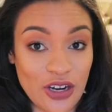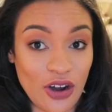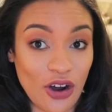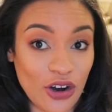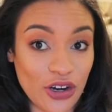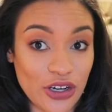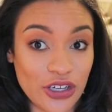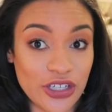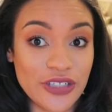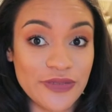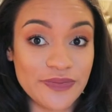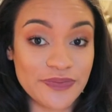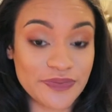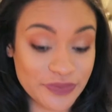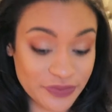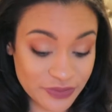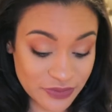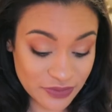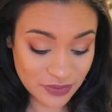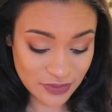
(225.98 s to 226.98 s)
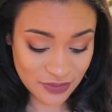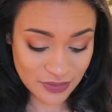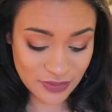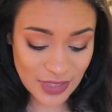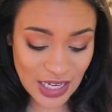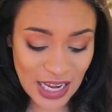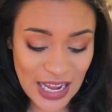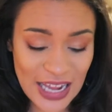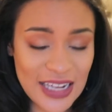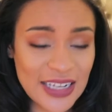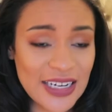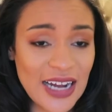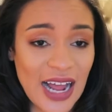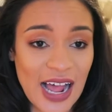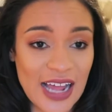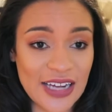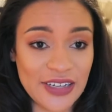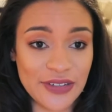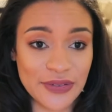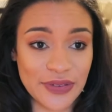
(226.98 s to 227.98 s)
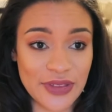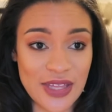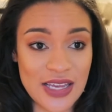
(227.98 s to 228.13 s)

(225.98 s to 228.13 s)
hard, and I don't